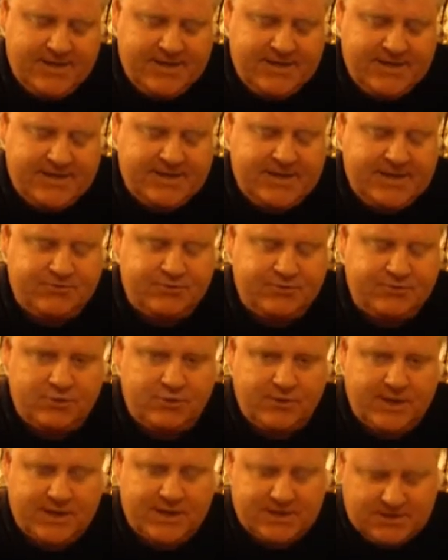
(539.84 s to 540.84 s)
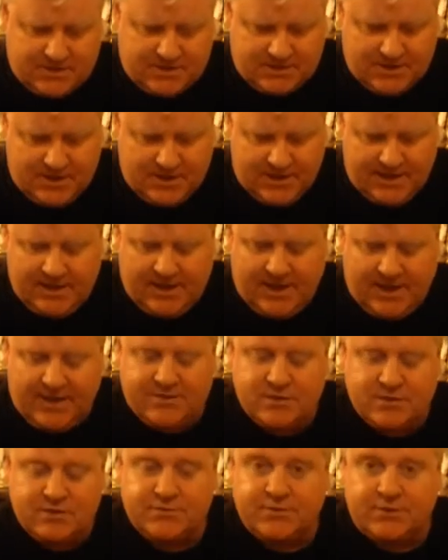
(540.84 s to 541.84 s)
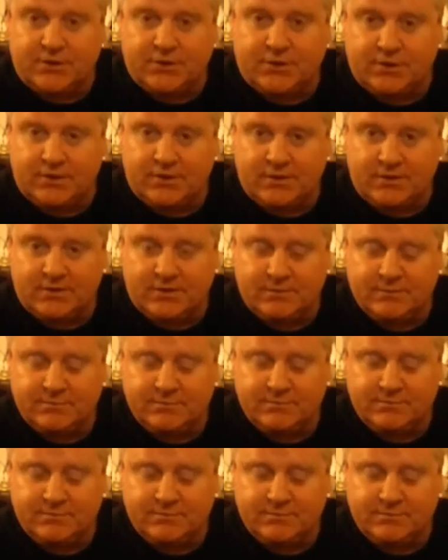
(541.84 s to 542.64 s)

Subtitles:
And you can even do this, and there's 4,